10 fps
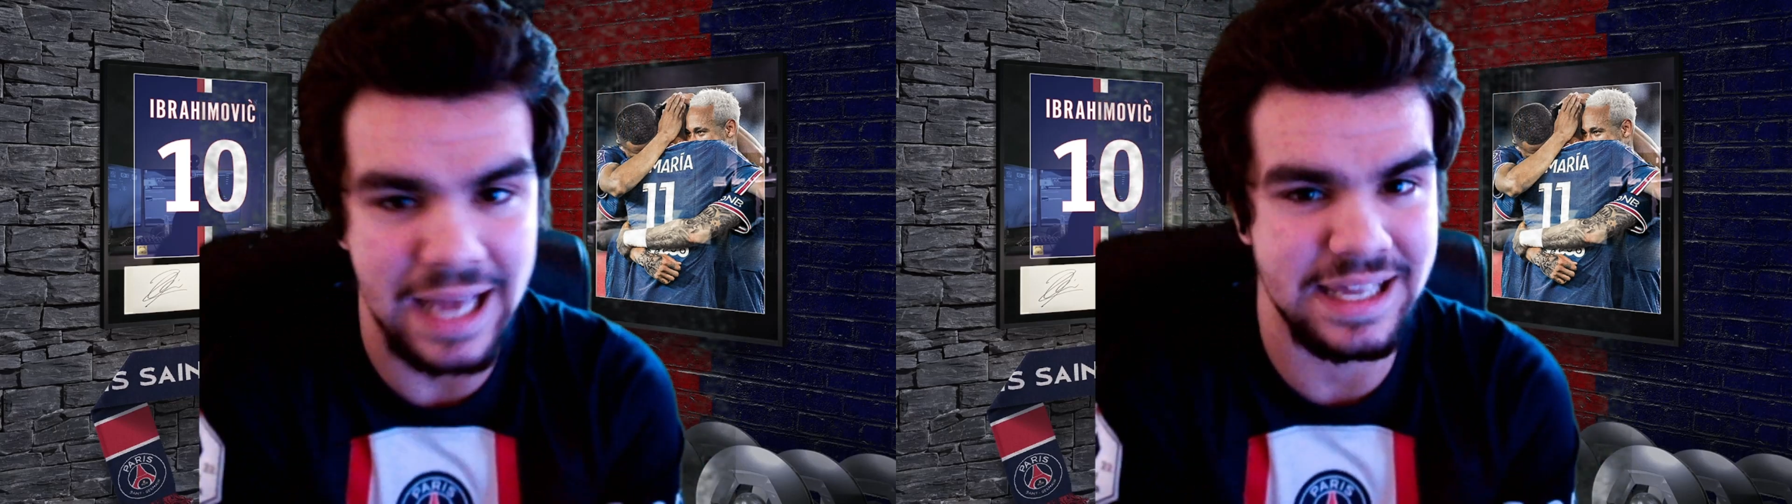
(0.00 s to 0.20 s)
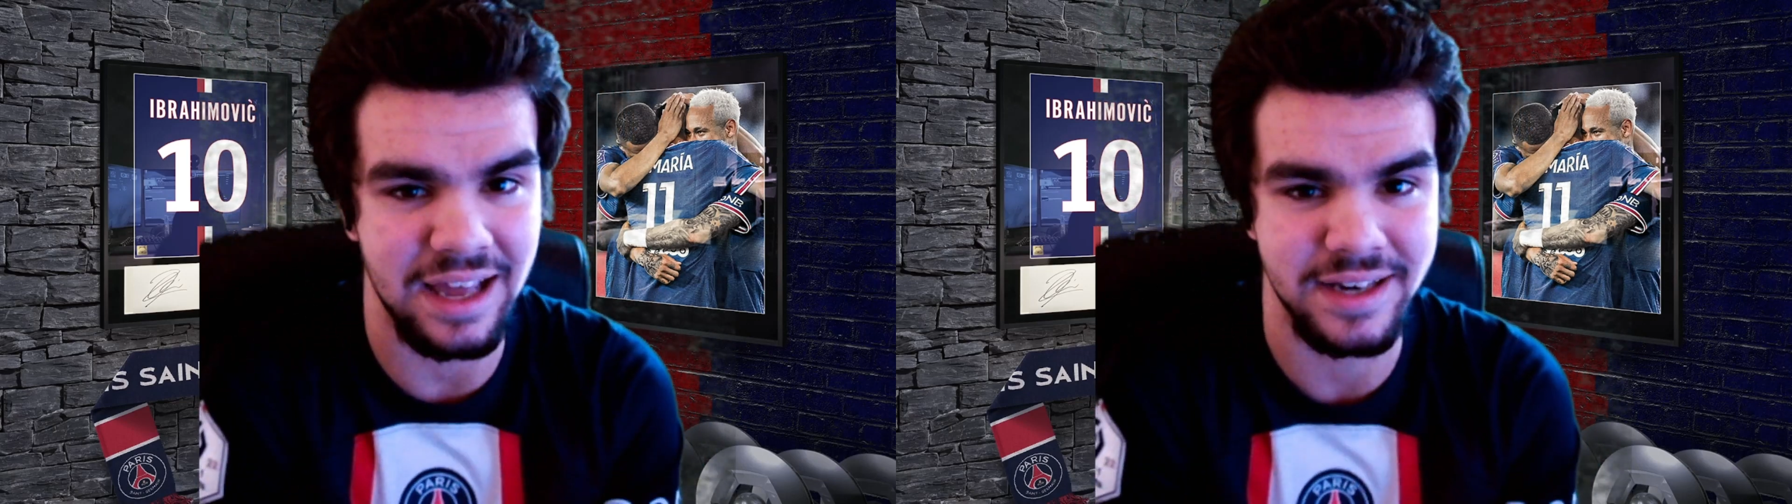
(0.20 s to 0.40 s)

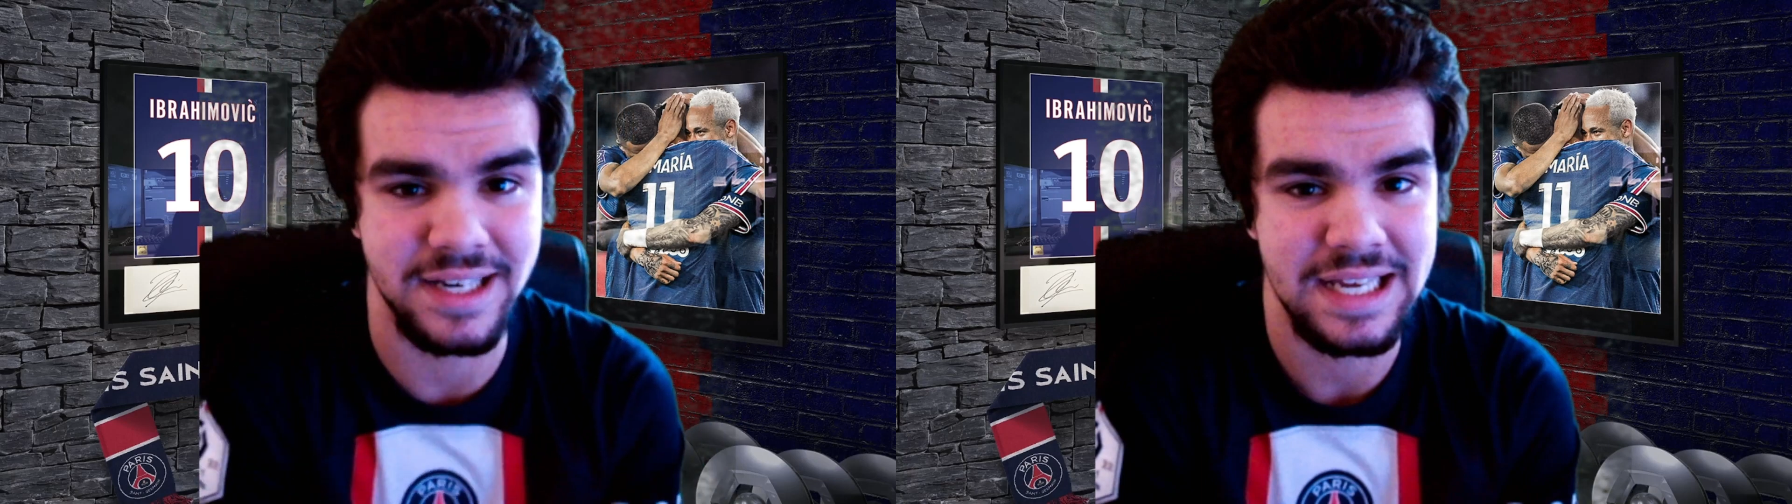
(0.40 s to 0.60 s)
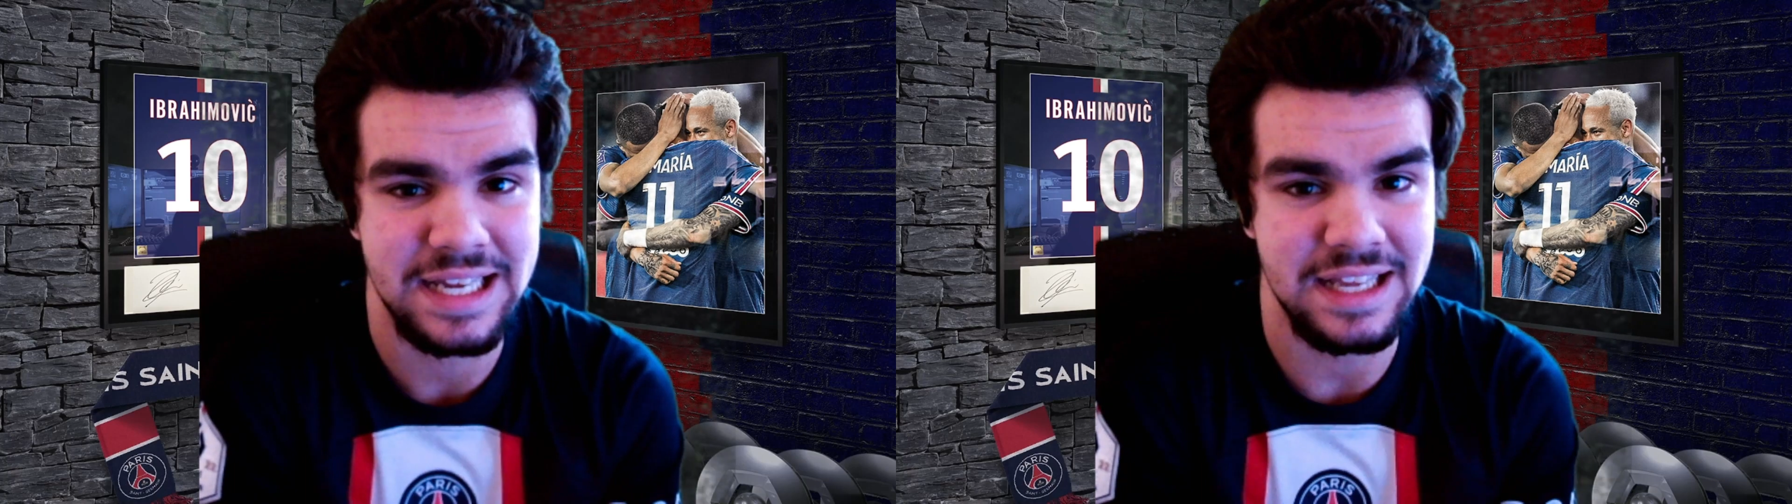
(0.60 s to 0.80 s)
again,
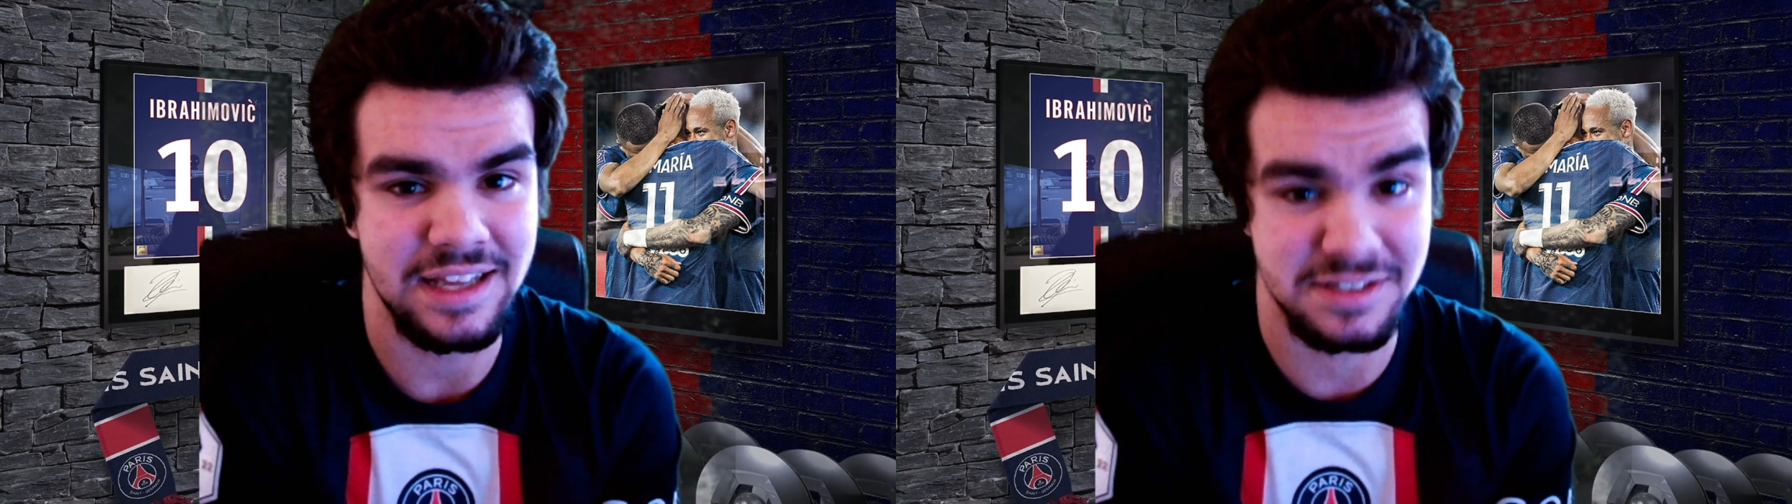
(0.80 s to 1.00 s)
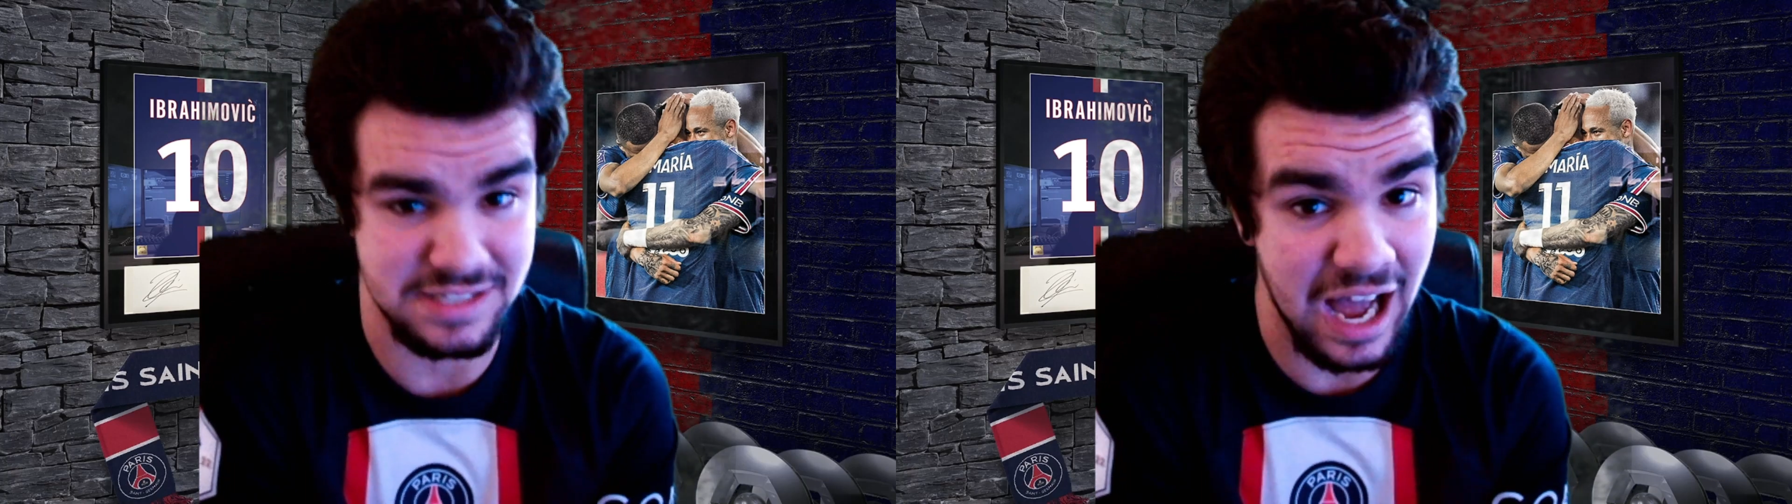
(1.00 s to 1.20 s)

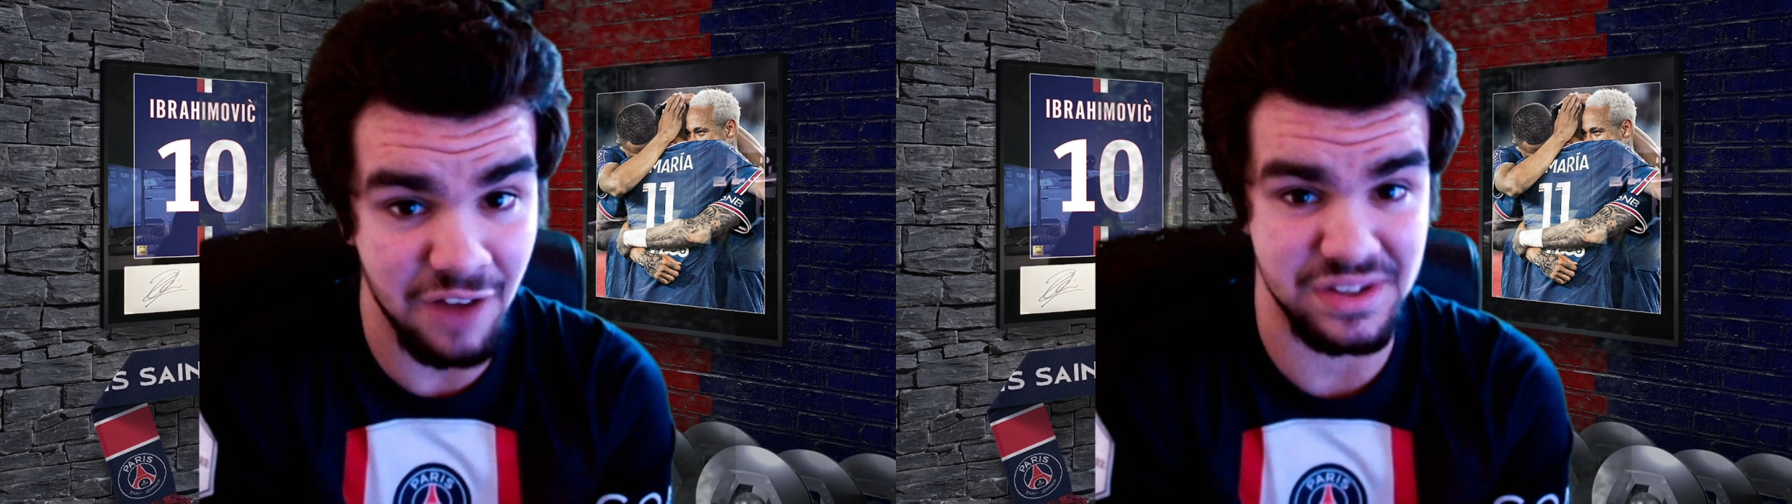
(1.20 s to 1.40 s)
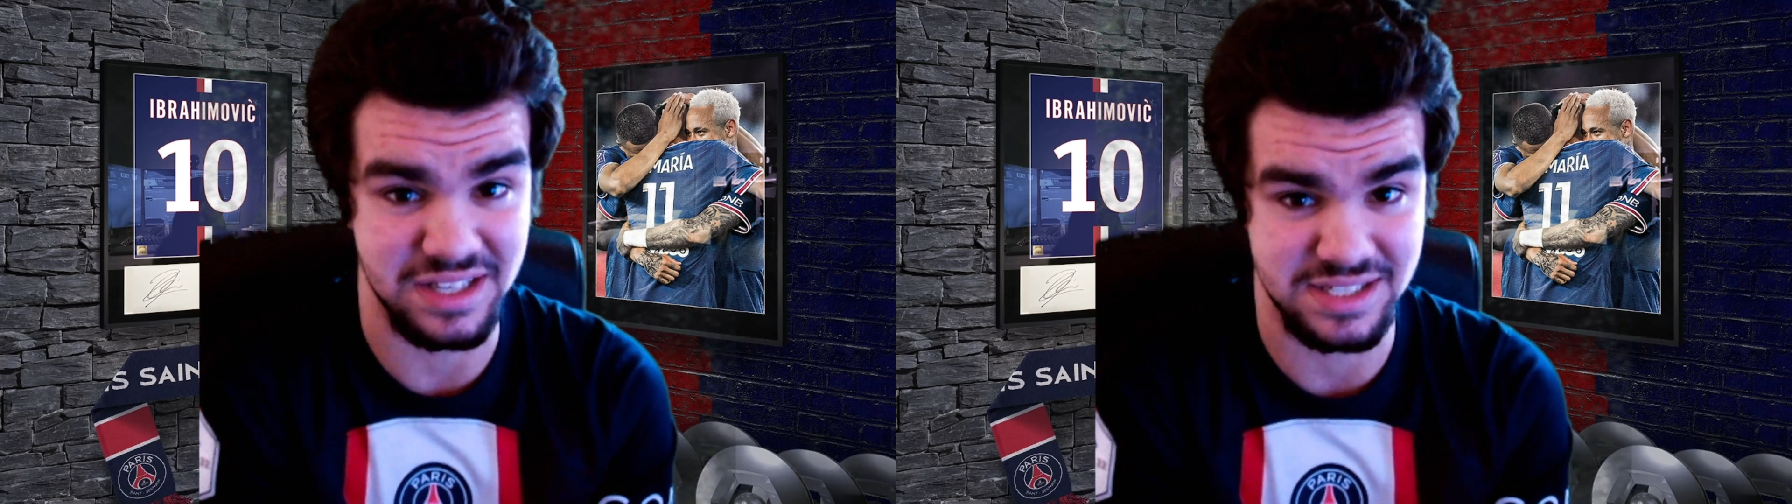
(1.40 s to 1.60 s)
it's
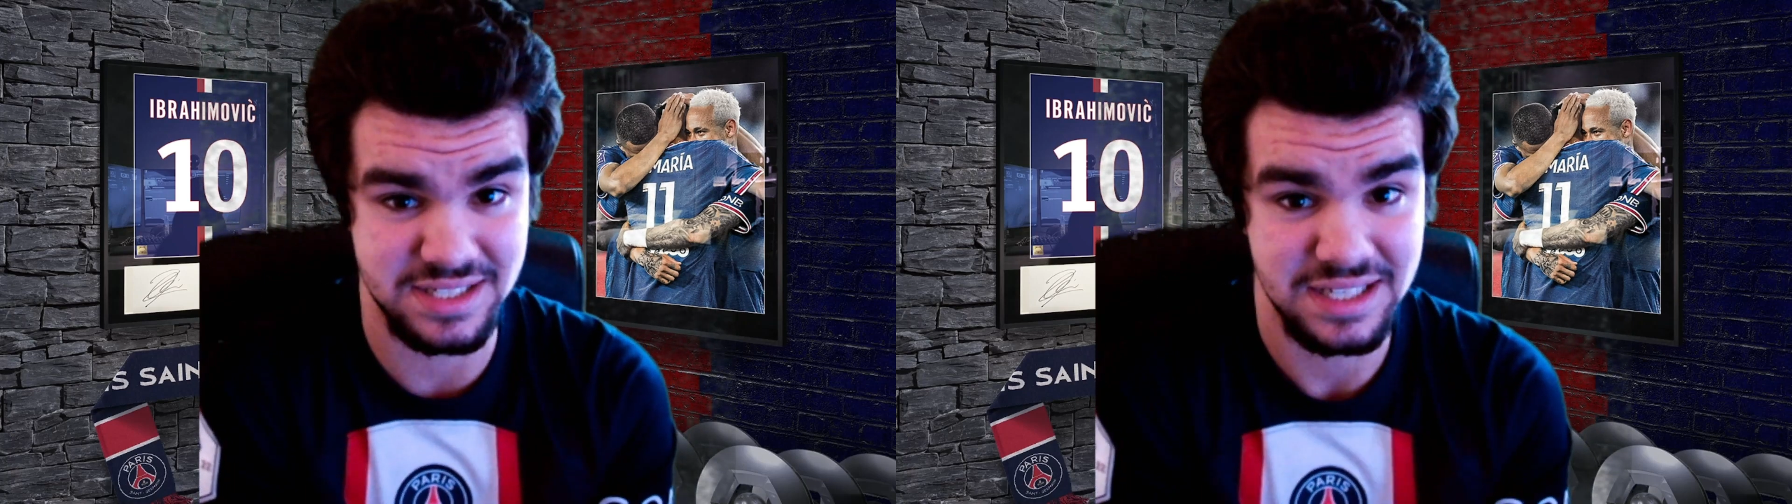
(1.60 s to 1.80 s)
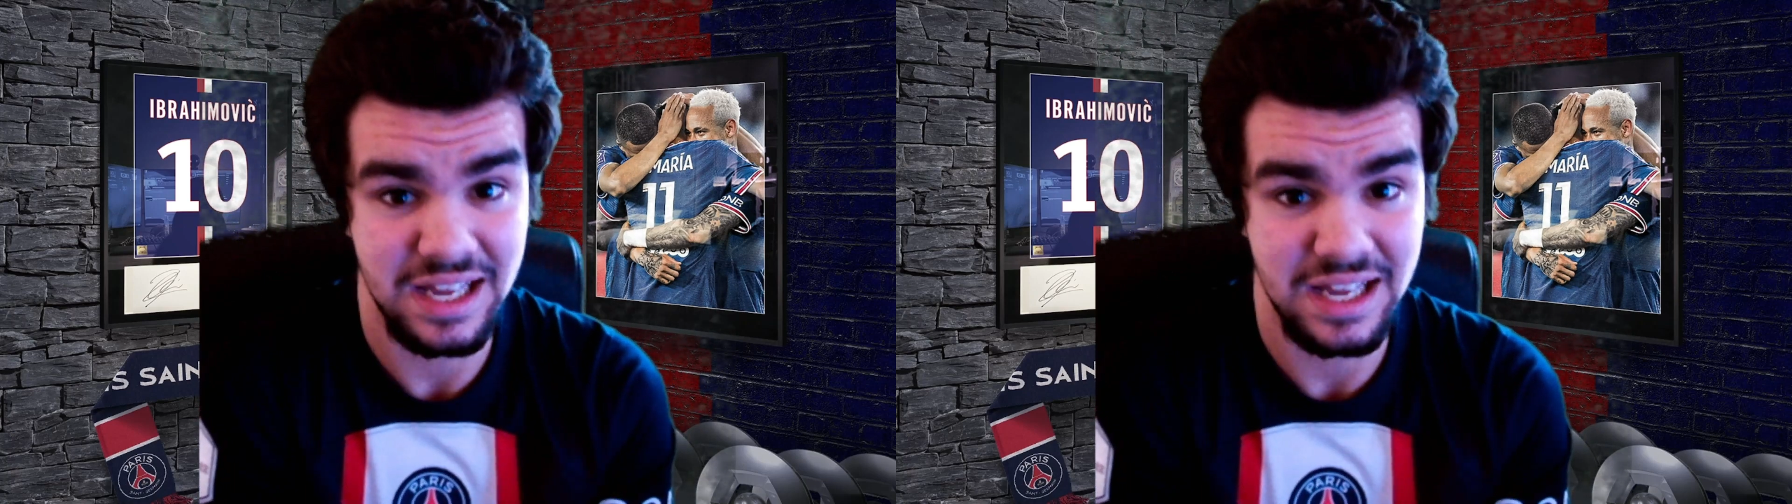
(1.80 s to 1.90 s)
obvious.